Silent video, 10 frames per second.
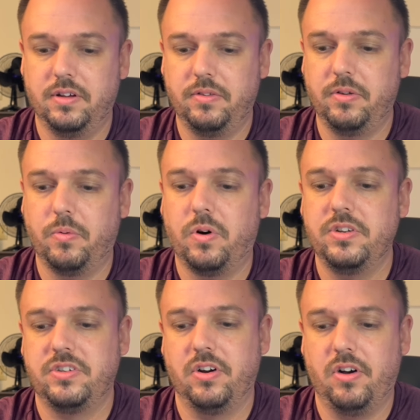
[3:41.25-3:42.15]

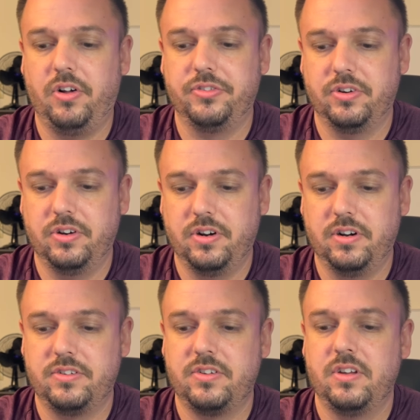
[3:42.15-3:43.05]
ones that are alternate
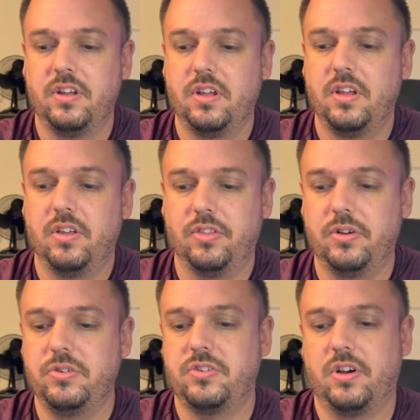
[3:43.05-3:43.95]
art, those